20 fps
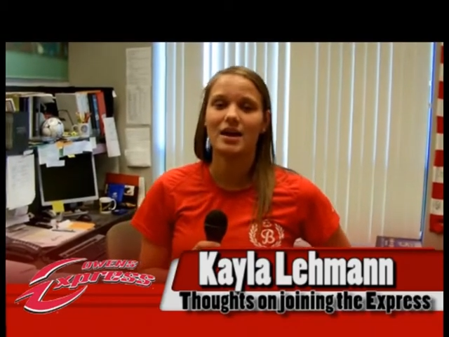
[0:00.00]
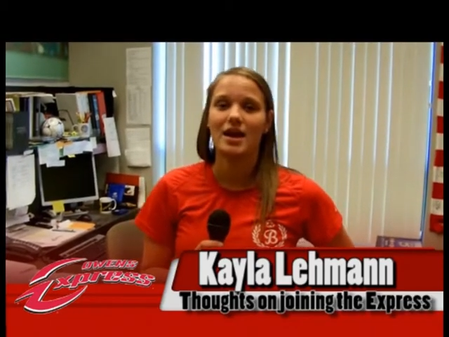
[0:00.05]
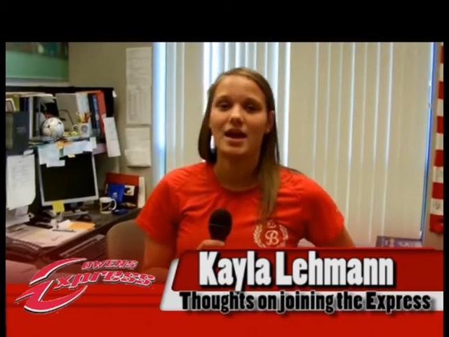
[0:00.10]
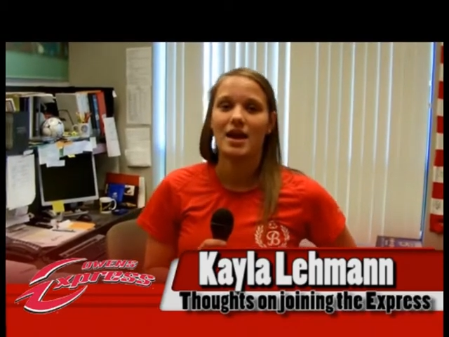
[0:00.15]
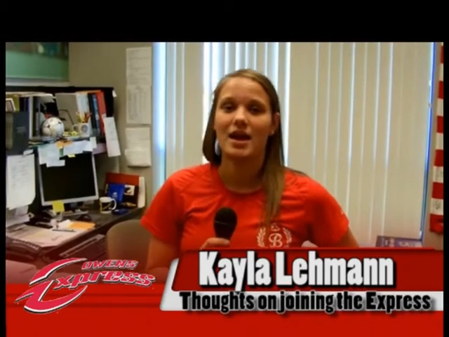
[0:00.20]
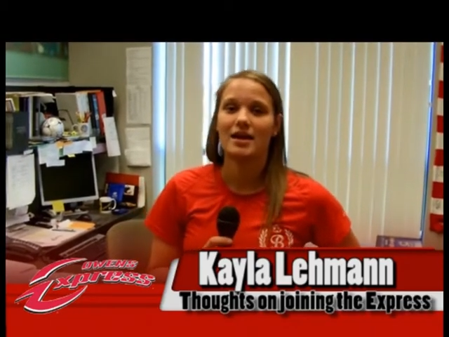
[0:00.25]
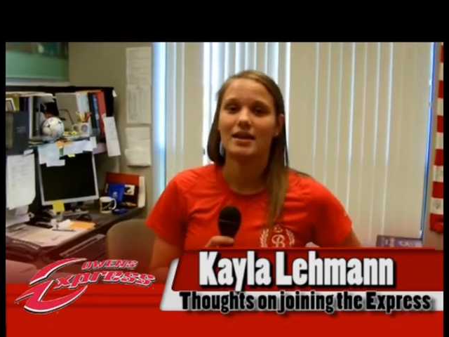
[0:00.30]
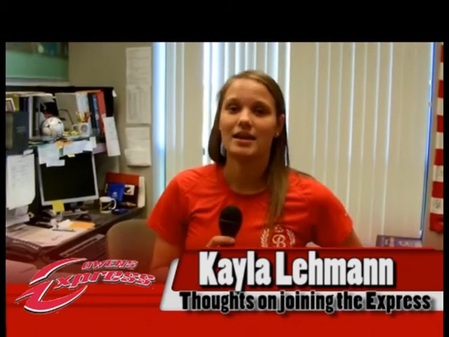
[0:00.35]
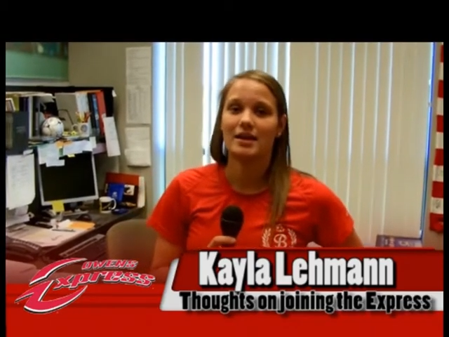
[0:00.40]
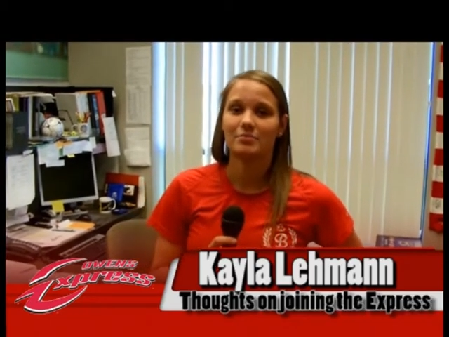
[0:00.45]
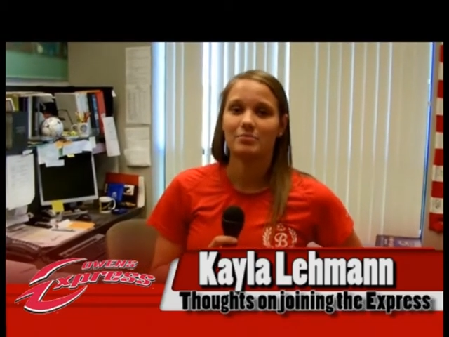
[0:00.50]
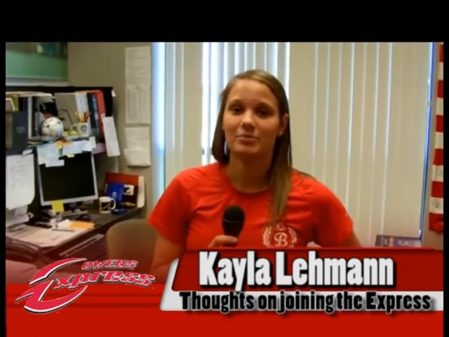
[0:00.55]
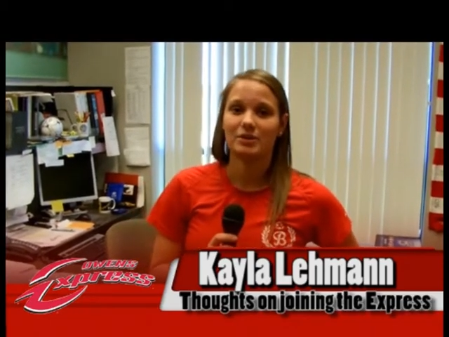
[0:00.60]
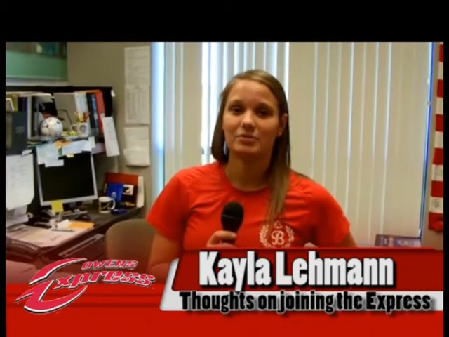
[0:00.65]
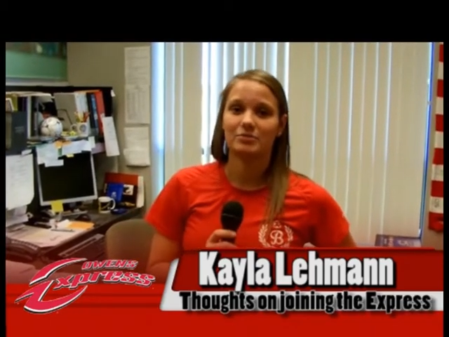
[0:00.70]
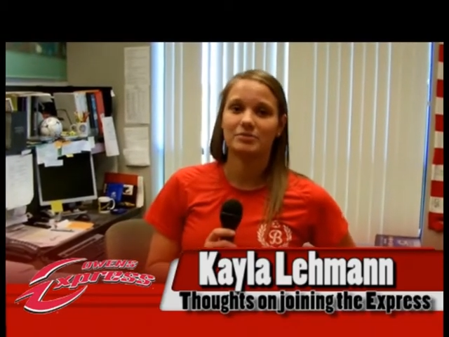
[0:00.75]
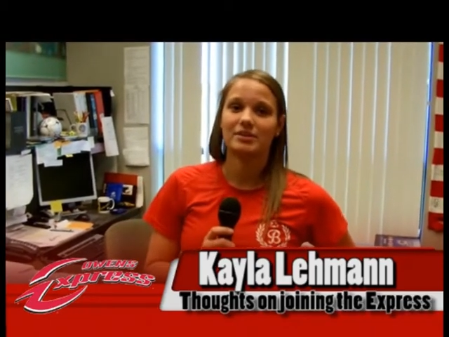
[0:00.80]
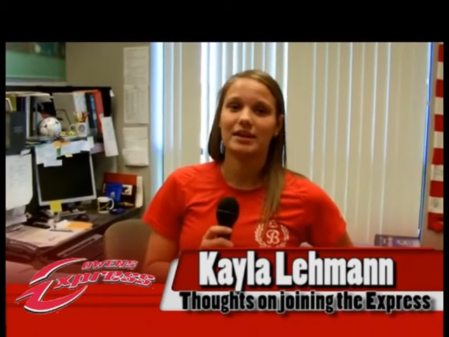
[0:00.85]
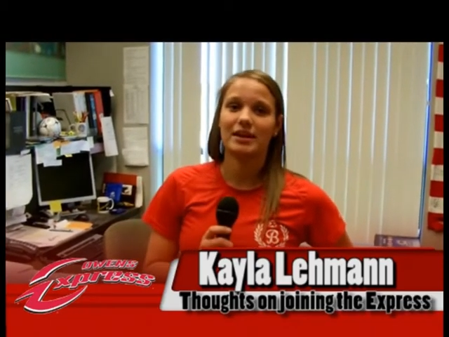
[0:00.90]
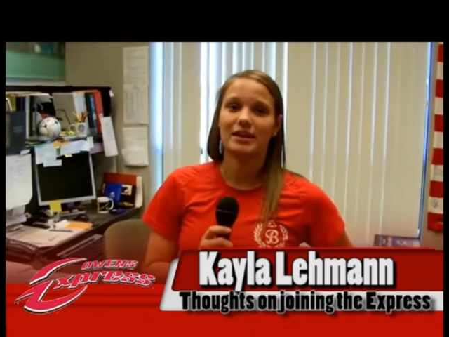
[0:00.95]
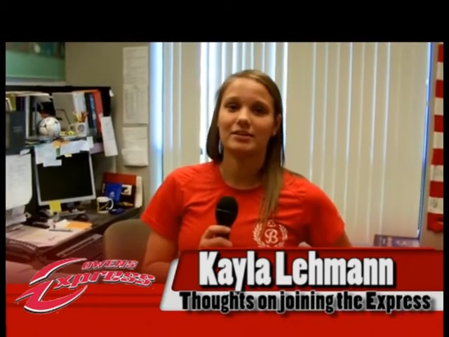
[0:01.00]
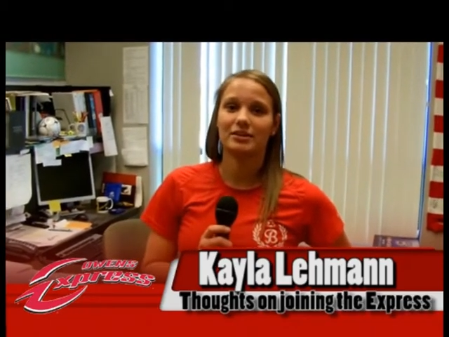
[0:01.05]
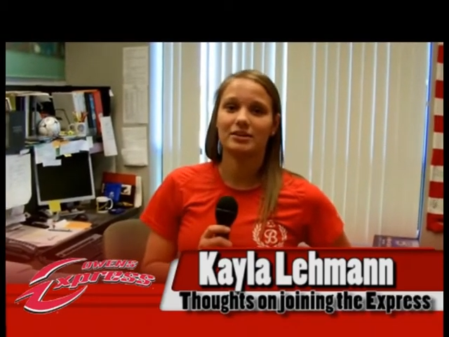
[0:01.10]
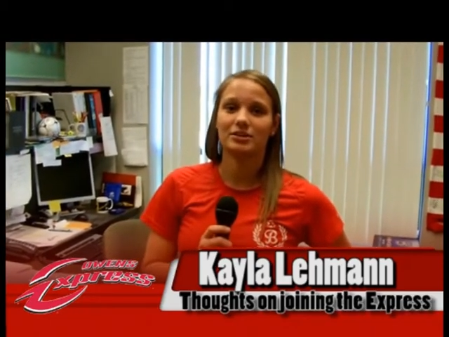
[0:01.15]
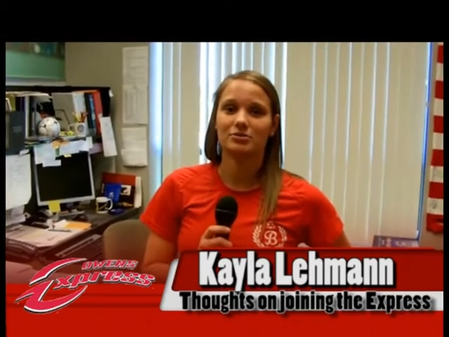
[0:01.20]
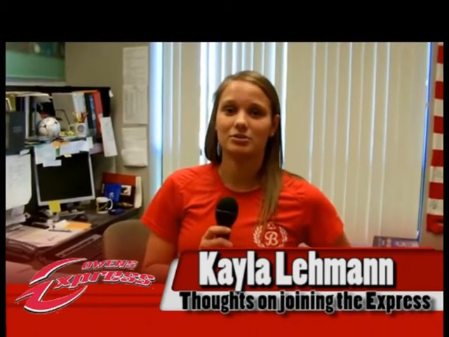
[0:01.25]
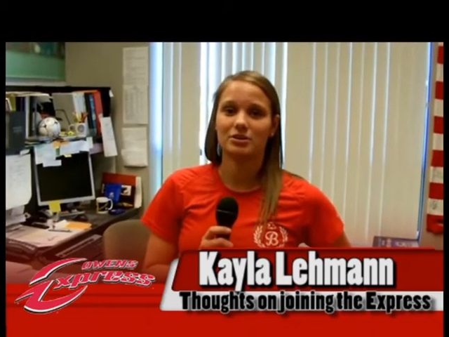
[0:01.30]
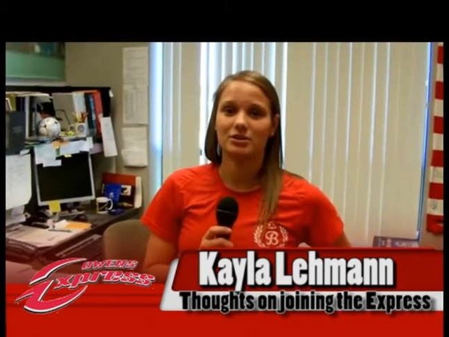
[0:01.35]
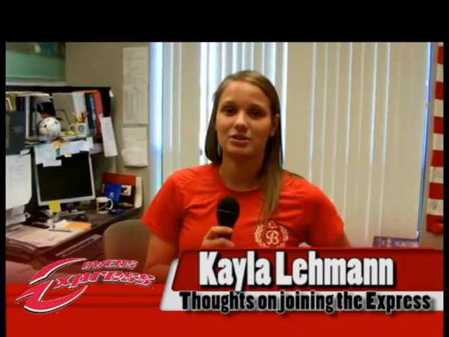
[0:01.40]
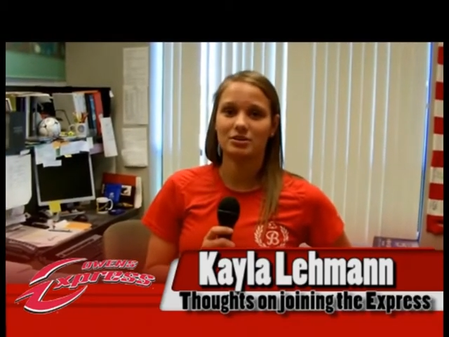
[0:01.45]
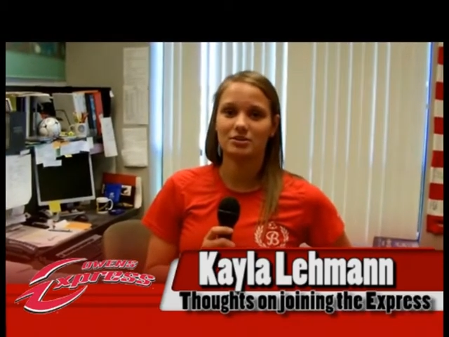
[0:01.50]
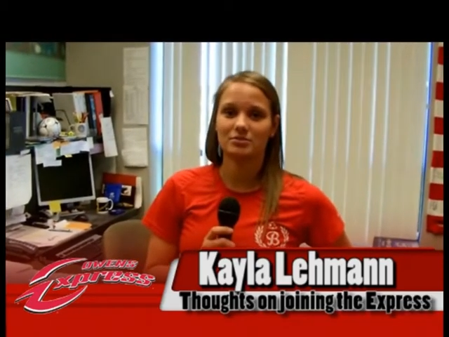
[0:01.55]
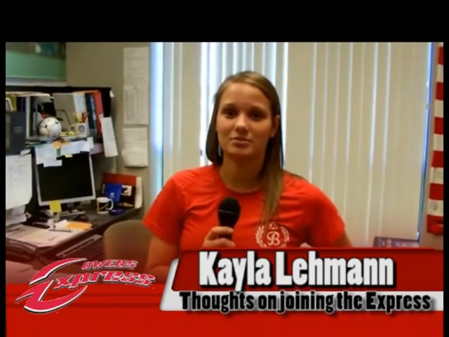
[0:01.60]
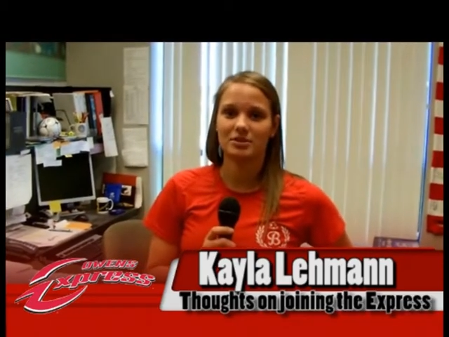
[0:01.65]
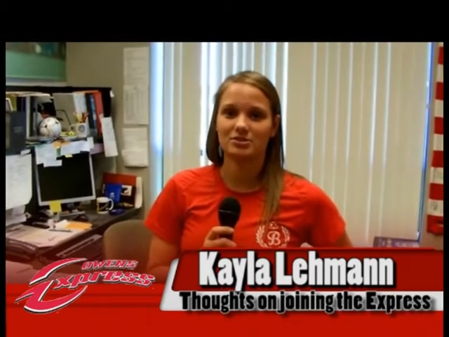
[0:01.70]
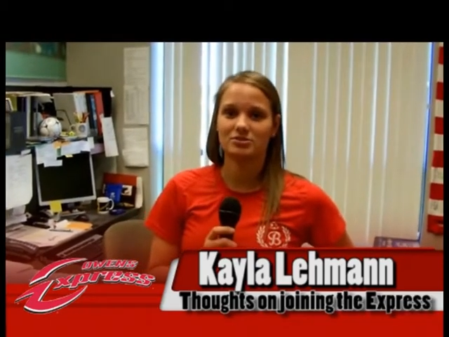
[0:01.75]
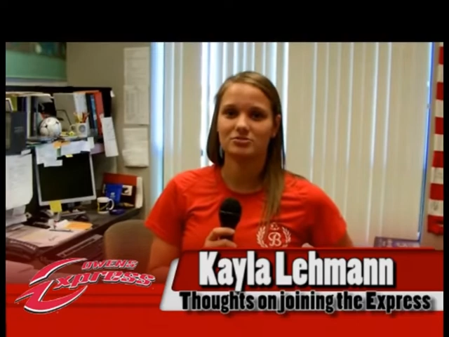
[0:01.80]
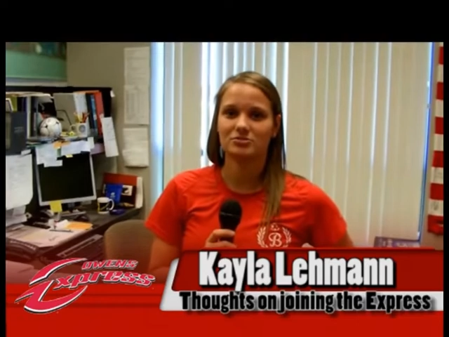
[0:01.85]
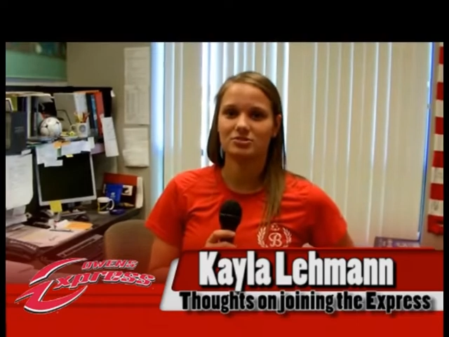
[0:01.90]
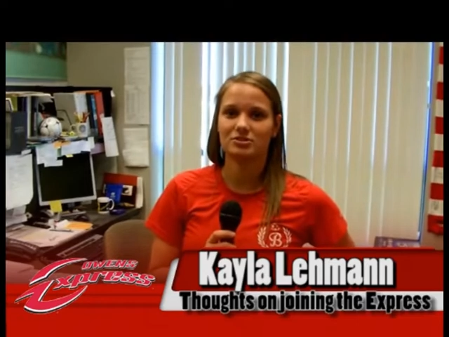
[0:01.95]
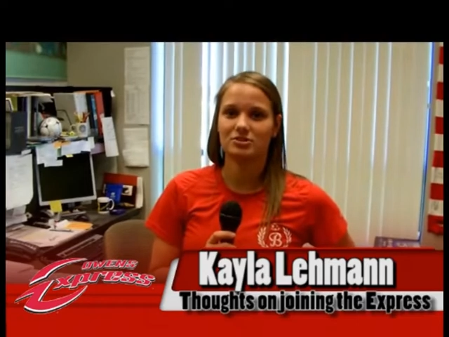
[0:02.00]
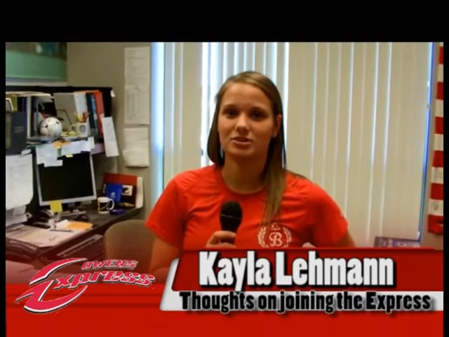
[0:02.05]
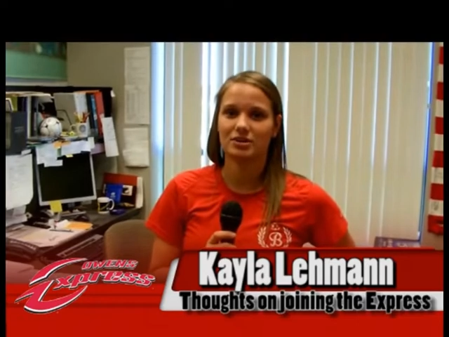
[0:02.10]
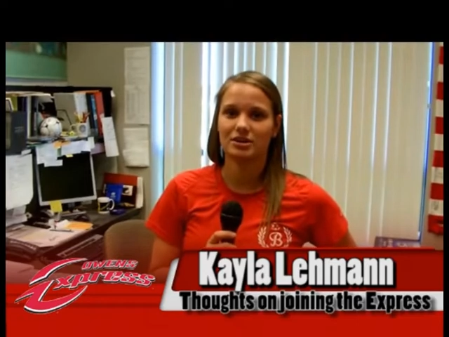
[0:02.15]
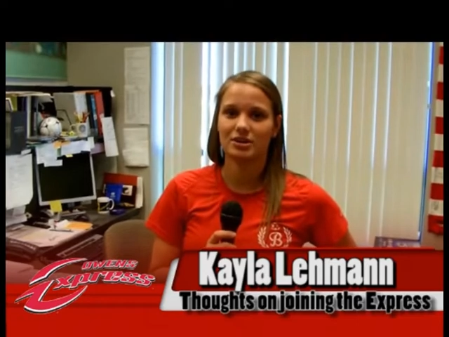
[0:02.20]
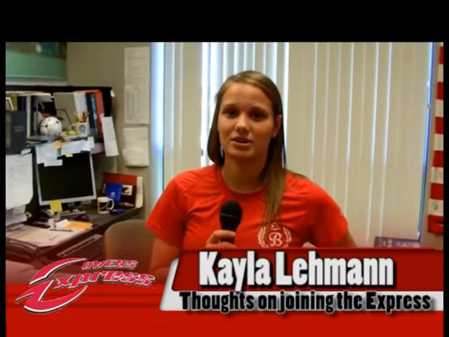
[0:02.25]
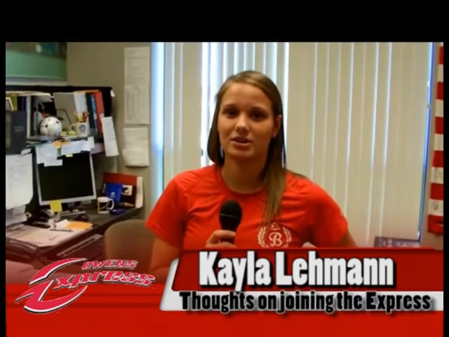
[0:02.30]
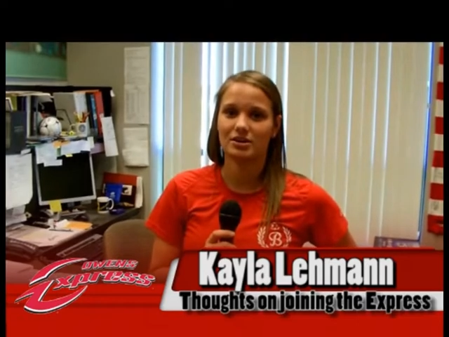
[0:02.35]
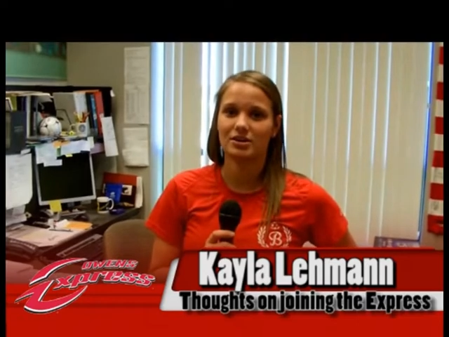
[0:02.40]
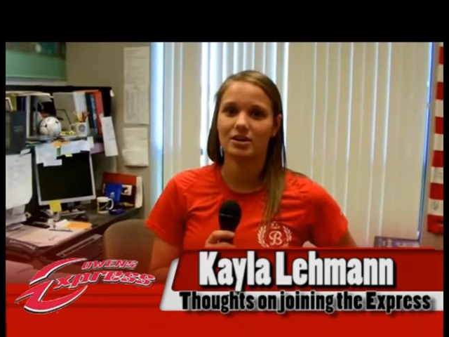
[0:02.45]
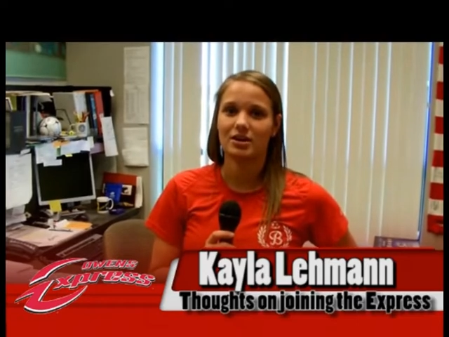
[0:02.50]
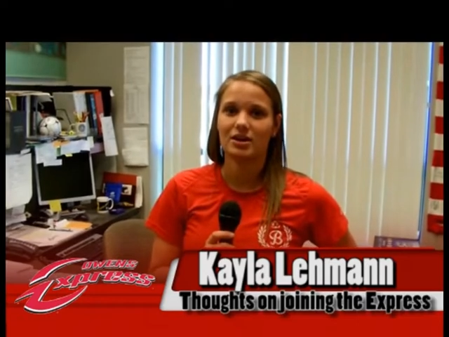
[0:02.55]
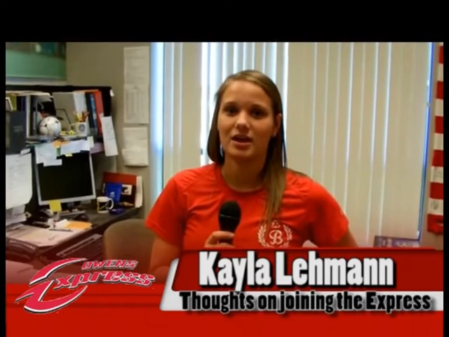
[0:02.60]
And I played with Haley Krieger in my junior year,